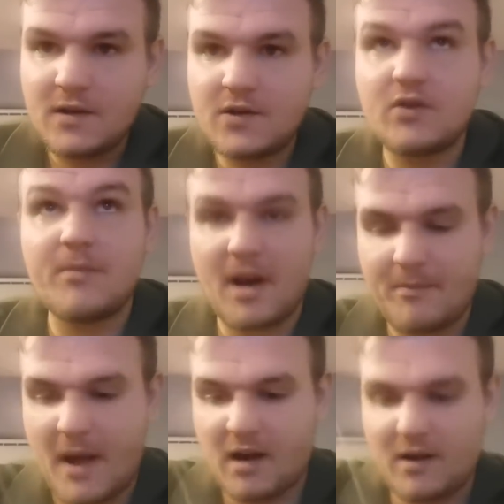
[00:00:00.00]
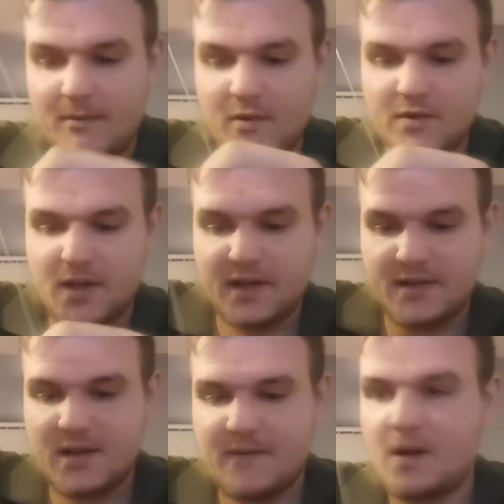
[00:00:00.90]
Sorry about the background music. It's
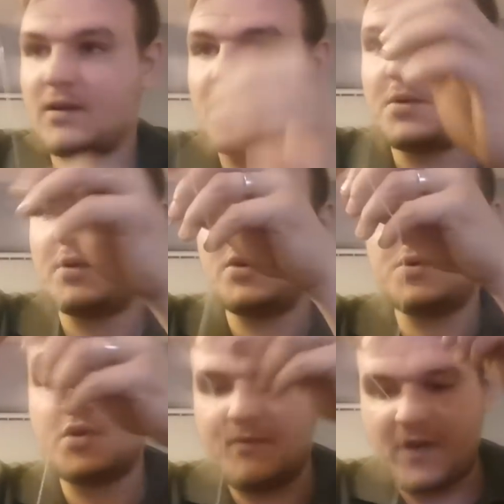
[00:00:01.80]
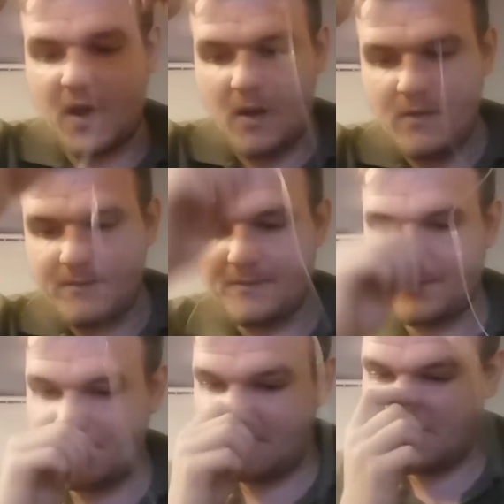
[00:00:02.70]
another YouTube video.
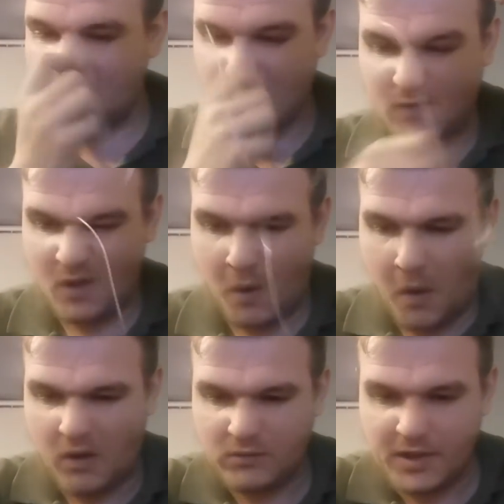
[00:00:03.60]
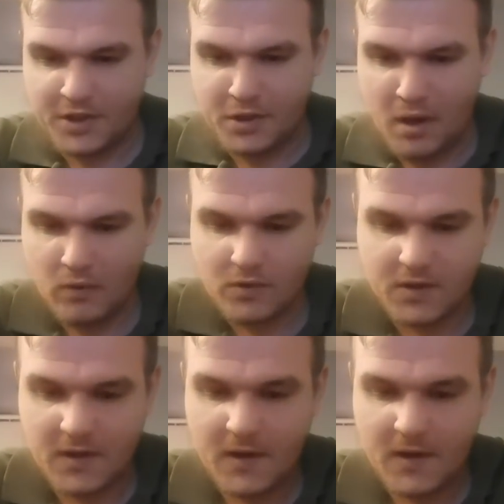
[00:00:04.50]
Oh, itchy nose.